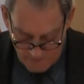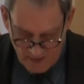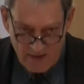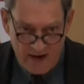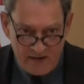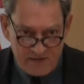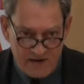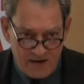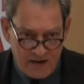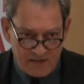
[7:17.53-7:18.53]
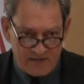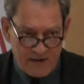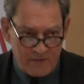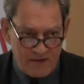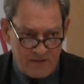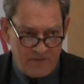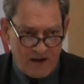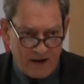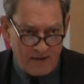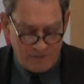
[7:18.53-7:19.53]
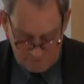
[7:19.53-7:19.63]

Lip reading: in 1875.